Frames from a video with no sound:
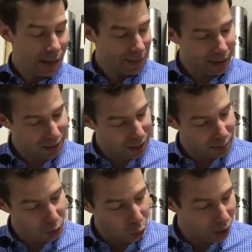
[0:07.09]
That's going
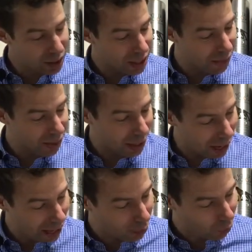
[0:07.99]
to be
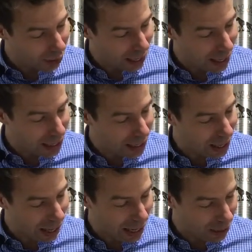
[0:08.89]
179,
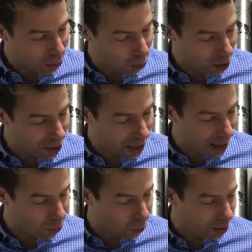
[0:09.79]
180, 81,
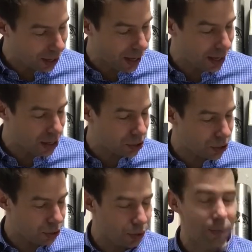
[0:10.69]
and
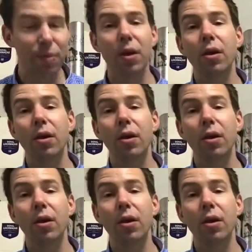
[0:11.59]
182,